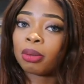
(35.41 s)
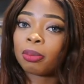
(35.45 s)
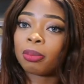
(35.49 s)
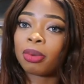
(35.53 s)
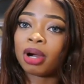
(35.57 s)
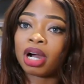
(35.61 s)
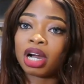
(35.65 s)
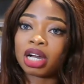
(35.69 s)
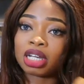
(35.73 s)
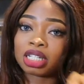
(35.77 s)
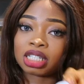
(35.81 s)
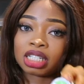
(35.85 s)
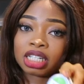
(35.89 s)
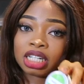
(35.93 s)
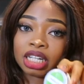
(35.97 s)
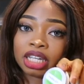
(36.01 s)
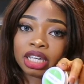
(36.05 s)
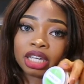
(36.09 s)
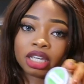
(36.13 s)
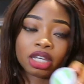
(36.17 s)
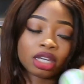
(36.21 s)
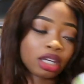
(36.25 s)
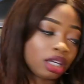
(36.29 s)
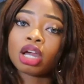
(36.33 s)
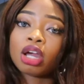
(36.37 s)

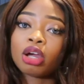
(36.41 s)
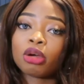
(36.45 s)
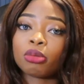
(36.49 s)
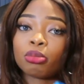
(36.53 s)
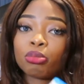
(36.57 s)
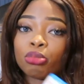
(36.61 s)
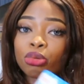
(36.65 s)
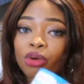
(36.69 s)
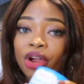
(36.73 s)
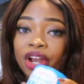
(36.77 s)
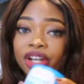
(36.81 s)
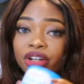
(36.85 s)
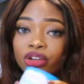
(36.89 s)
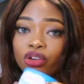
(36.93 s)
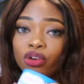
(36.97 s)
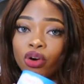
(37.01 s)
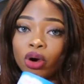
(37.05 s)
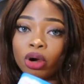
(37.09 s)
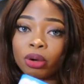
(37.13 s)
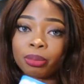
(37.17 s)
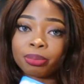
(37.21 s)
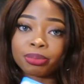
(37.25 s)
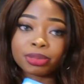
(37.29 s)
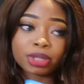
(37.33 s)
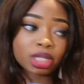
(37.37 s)
parsley,
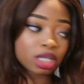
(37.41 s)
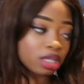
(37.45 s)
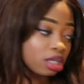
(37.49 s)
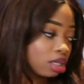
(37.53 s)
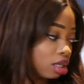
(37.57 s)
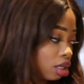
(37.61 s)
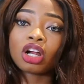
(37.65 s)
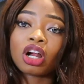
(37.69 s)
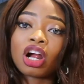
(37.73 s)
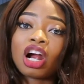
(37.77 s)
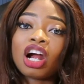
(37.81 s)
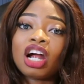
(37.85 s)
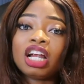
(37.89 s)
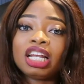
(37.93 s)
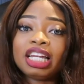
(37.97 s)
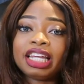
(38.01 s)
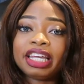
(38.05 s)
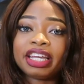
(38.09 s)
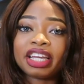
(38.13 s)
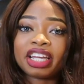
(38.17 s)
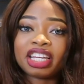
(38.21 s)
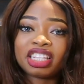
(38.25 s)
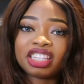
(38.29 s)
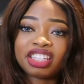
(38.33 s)
breadcrumbs, garlic.